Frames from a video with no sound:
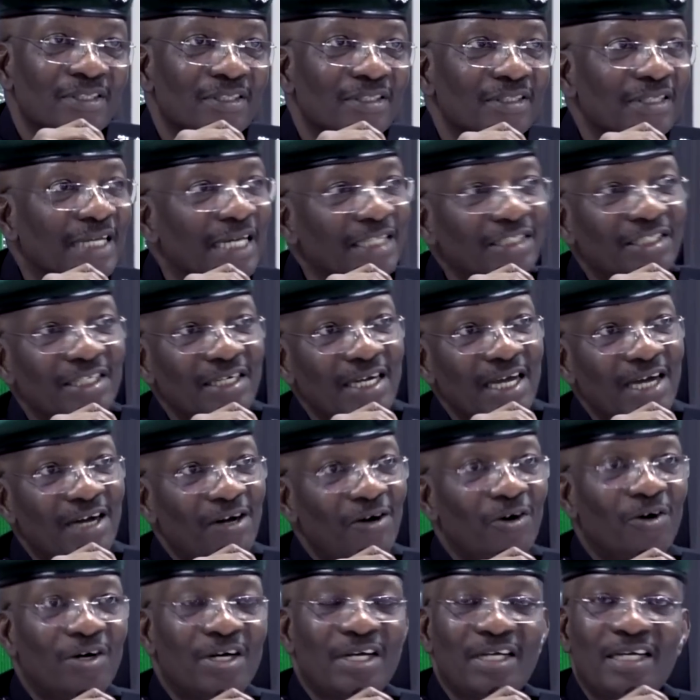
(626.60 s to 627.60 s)

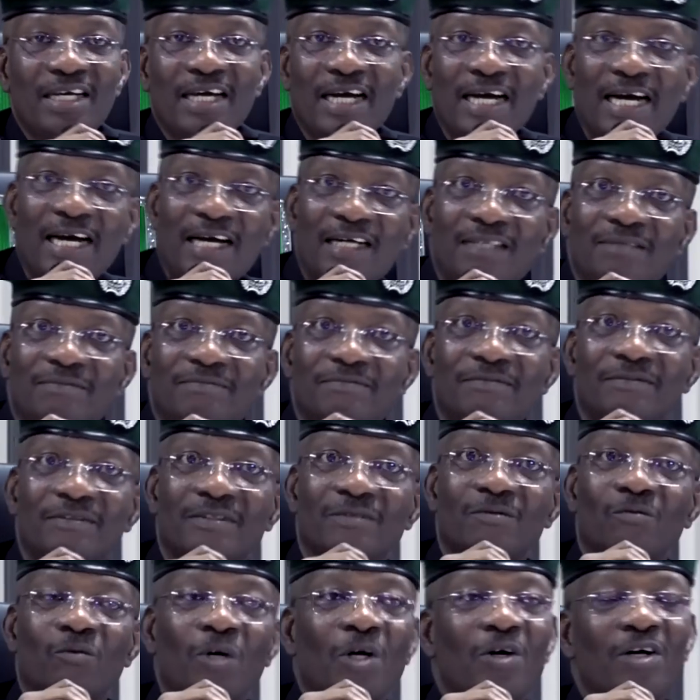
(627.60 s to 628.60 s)

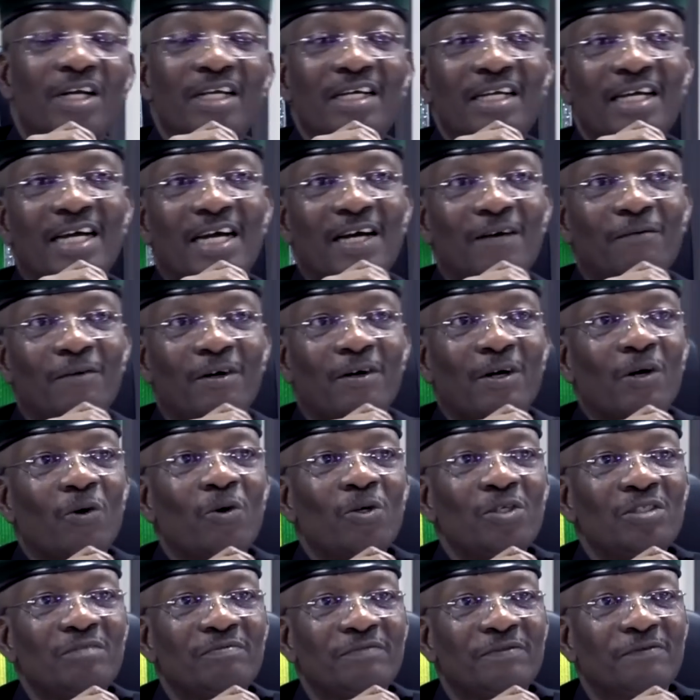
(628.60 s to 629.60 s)
We already have our
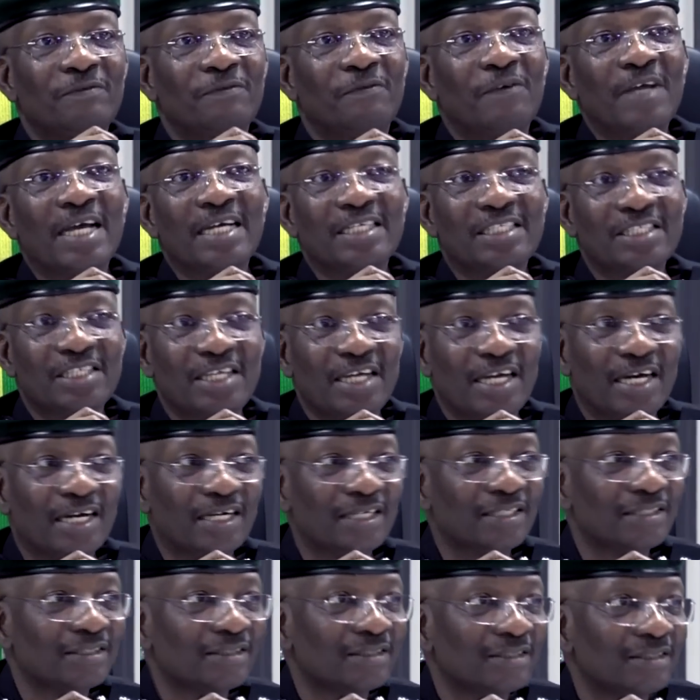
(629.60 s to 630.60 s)
own fair share
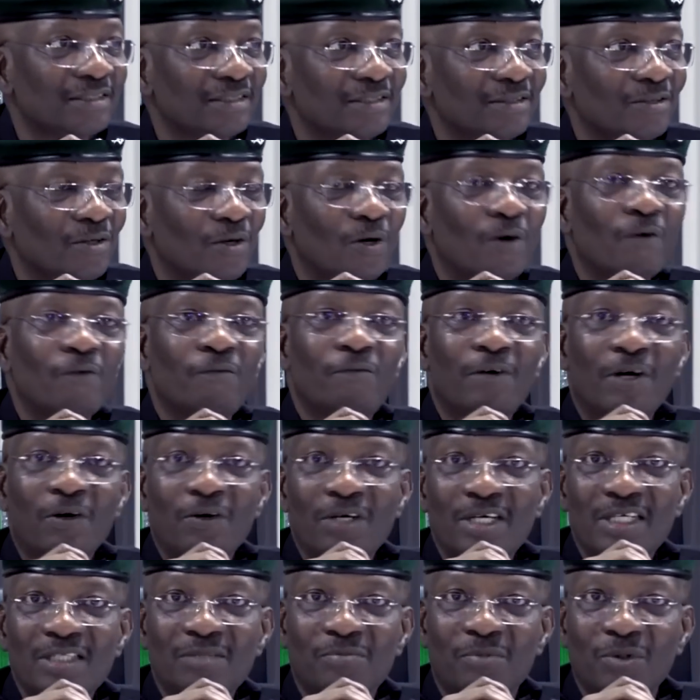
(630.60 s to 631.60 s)
of
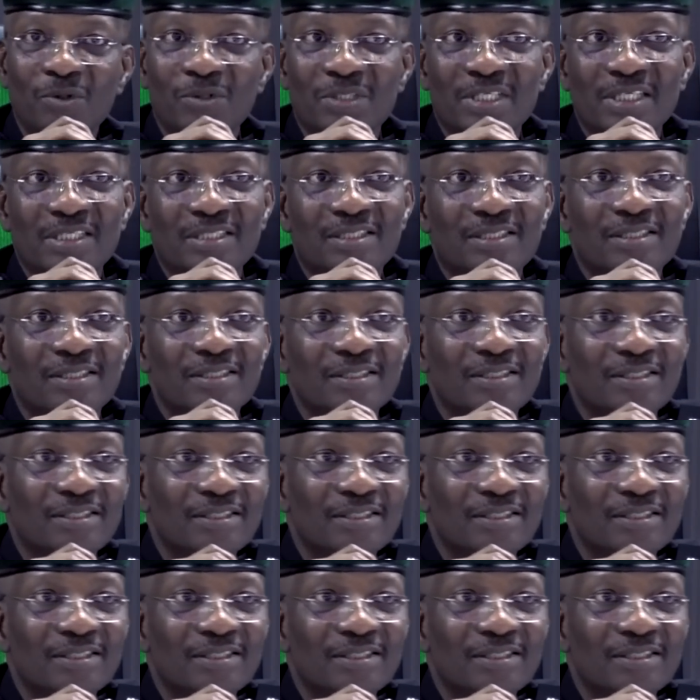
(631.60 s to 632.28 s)
violent protests.